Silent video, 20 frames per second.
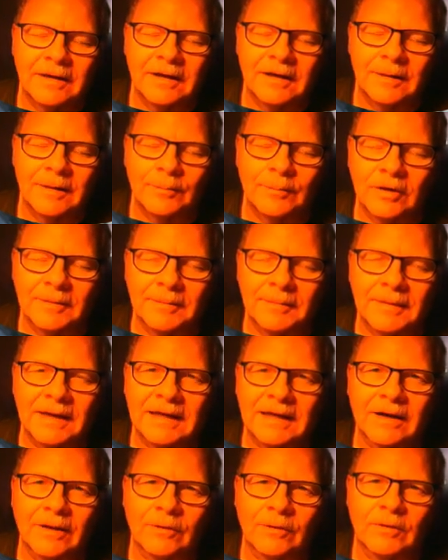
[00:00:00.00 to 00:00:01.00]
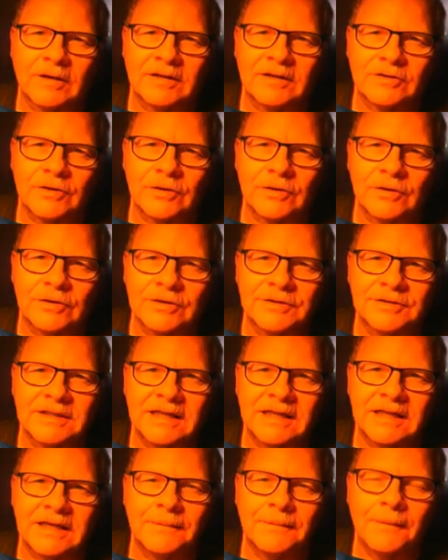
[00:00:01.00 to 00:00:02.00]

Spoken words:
and pull it back out of the way so you couldn't see it.